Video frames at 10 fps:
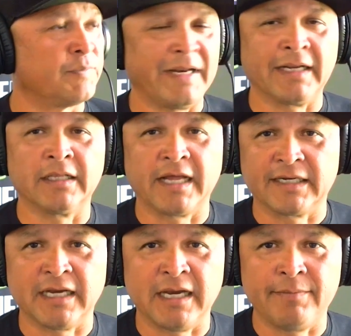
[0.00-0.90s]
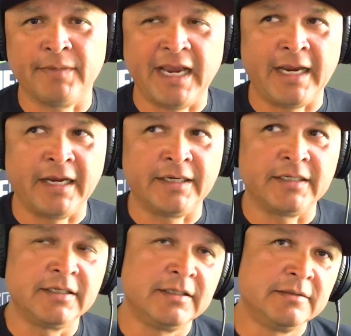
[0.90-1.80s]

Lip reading: spending a lot of time, and